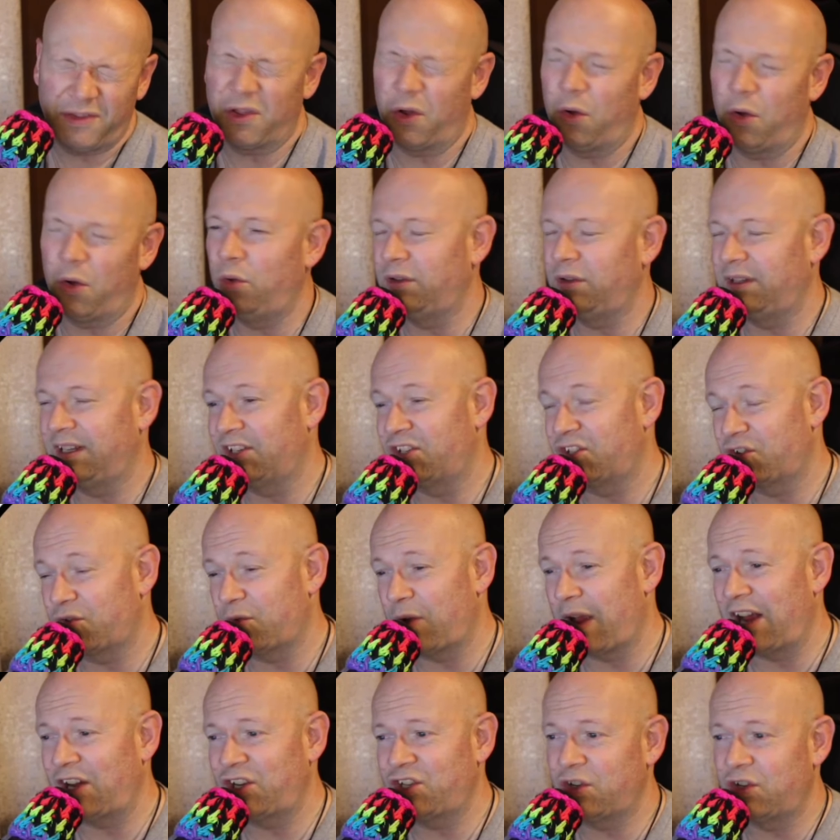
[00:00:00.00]
the whole
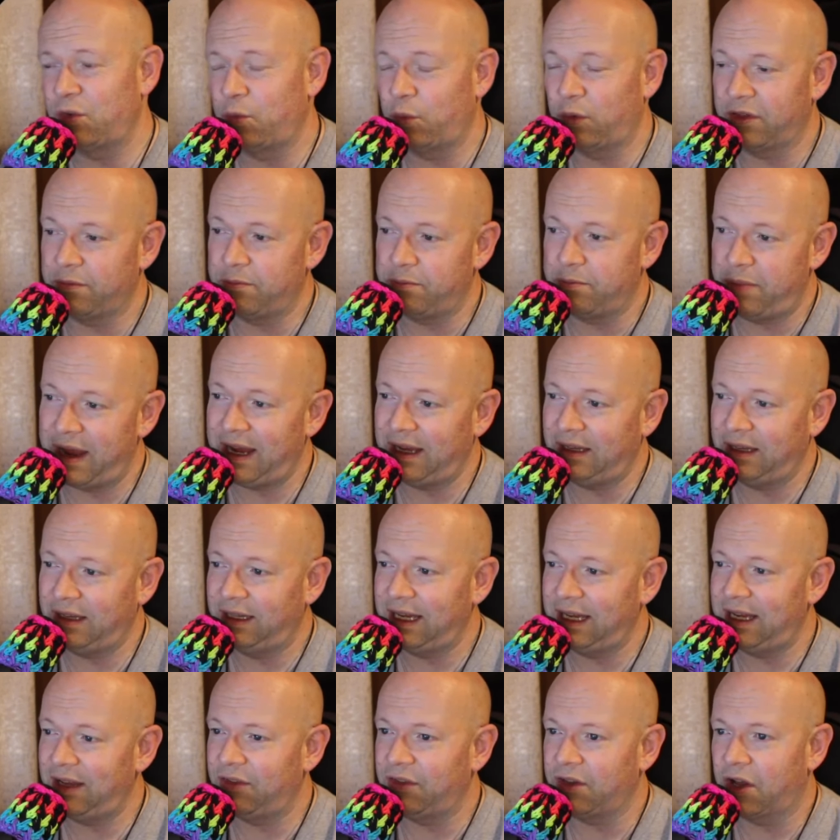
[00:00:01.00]
distraction with
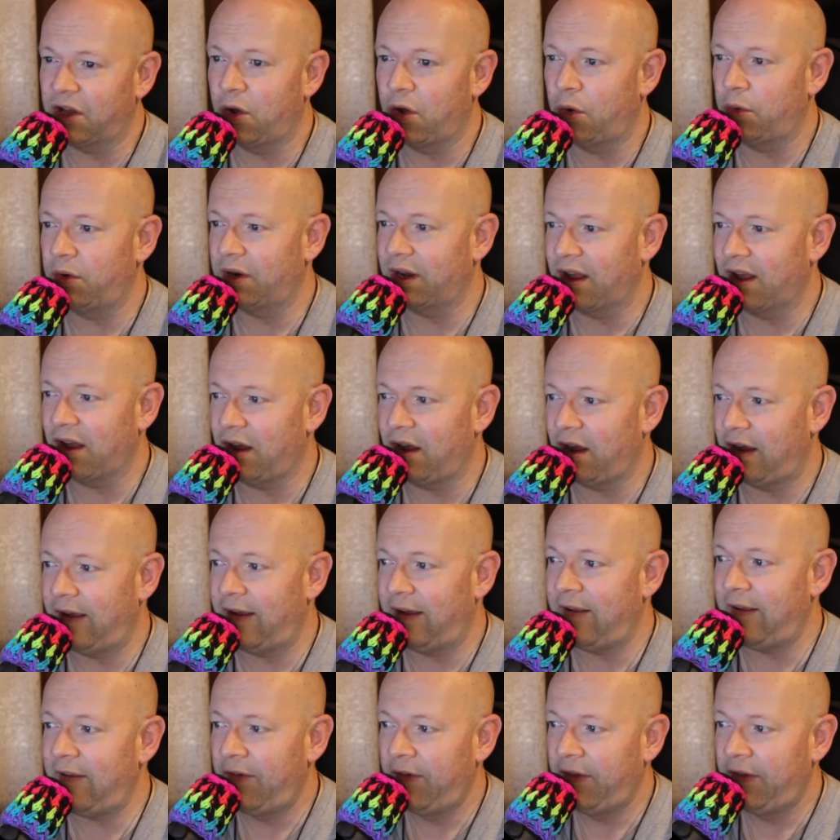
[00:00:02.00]
Bayley and Dakota Kai.